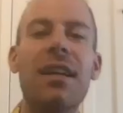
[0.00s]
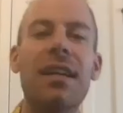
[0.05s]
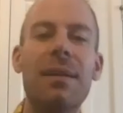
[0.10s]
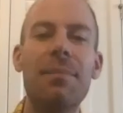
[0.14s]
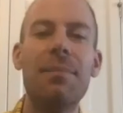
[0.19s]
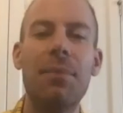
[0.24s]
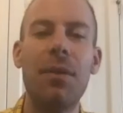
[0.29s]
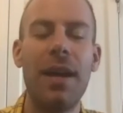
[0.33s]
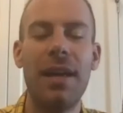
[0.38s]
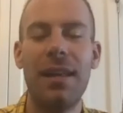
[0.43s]

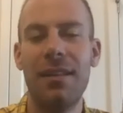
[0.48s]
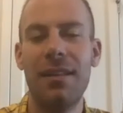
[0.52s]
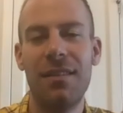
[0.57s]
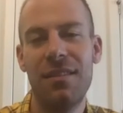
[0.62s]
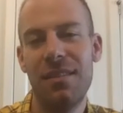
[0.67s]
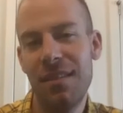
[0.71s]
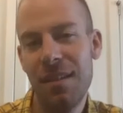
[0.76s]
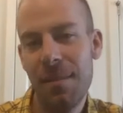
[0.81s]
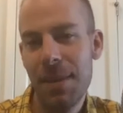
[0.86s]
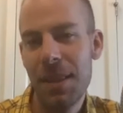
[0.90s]
but
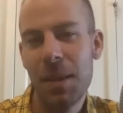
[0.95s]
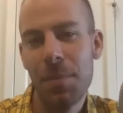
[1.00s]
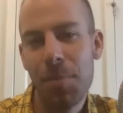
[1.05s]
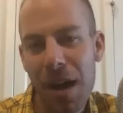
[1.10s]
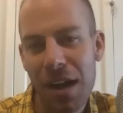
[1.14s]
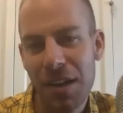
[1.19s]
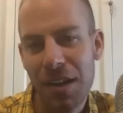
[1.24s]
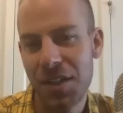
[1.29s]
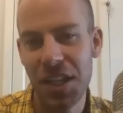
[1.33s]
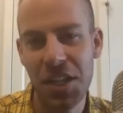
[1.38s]
I mean
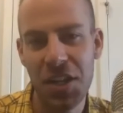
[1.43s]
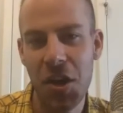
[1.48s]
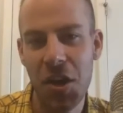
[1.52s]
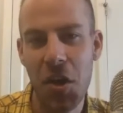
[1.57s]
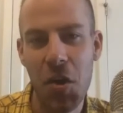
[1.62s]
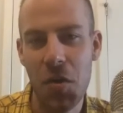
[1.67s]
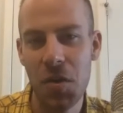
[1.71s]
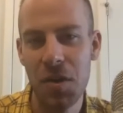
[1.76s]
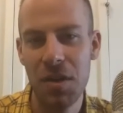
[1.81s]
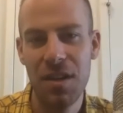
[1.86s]
LeBron's the
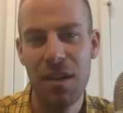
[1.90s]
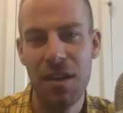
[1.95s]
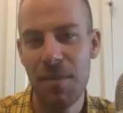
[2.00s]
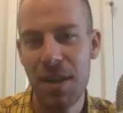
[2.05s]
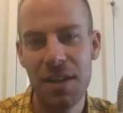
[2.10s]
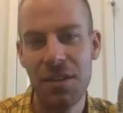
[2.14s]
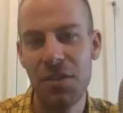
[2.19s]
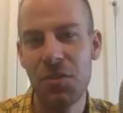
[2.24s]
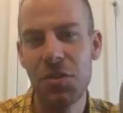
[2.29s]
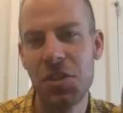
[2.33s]
GOAT. I
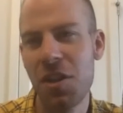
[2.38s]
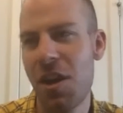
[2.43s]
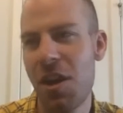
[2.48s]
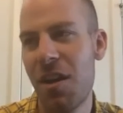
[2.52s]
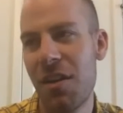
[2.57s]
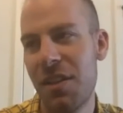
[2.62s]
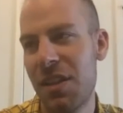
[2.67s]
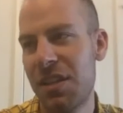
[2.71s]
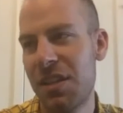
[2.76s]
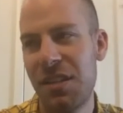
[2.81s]
mean you
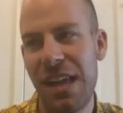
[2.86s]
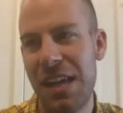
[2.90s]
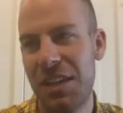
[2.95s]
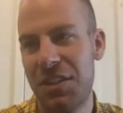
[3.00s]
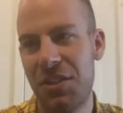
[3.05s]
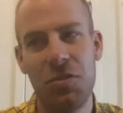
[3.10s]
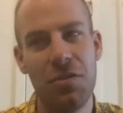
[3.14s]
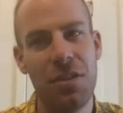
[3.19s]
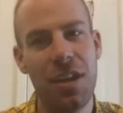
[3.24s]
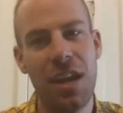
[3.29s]
saw these
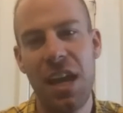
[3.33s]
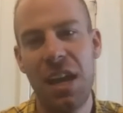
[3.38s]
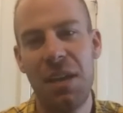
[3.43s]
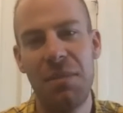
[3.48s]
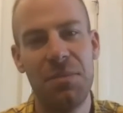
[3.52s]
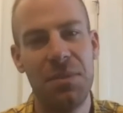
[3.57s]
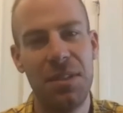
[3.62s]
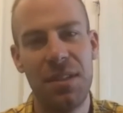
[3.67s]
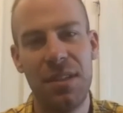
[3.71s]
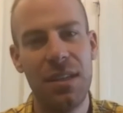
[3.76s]
last two
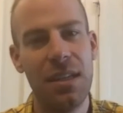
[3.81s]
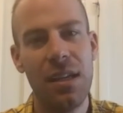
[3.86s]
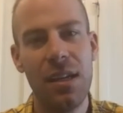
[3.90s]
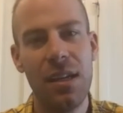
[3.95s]
games,